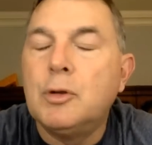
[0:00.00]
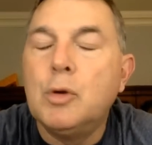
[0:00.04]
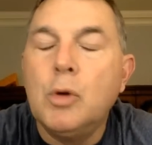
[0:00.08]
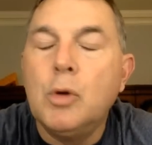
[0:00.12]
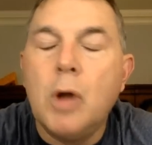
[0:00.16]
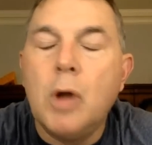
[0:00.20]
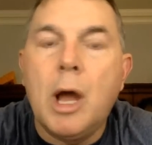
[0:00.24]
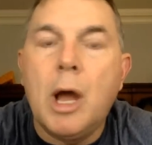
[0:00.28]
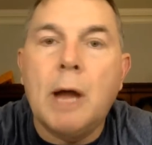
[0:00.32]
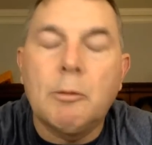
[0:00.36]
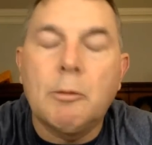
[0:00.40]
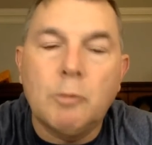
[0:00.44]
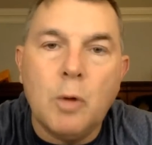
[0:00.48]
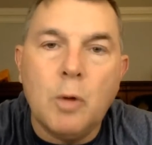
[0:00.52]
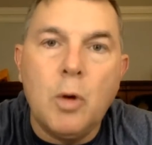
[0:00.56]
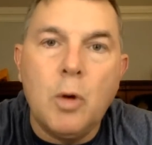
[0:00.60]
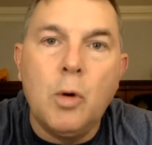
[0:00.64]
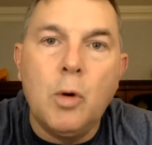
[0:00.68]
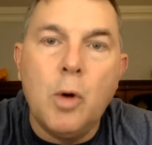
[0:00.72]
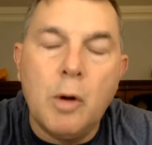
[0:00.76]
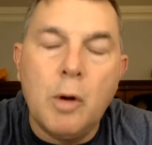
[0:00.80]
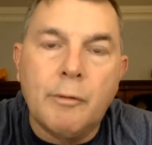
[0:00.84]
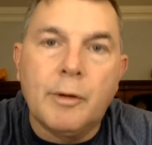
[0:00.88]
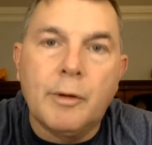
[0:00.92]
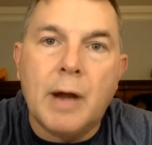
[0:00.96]
do not
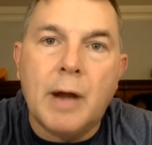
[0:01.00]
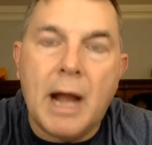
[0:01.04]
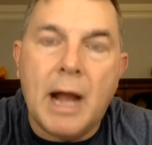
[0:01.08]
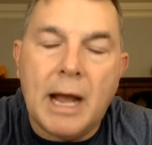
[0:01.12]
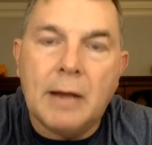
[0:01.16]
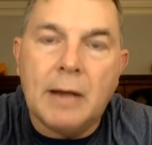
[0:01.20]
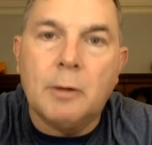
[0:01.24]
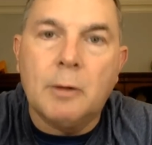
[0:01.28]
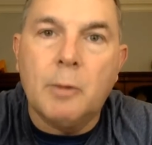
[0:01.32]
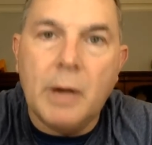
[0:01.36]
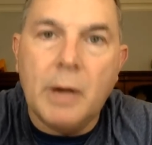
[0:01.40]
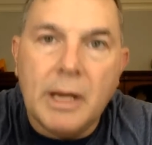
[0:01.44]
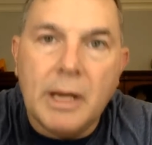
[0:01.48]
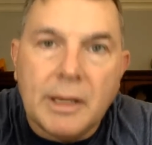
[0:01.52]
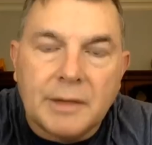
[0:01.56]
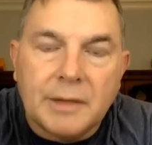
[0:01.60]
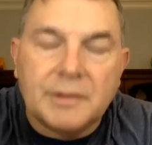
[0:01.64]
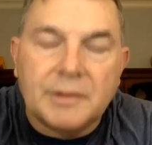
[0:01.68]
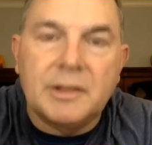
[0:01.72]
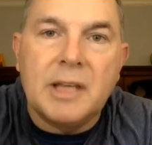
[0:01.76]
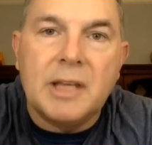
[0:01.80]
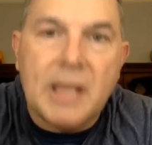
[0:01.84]
roll over I R As.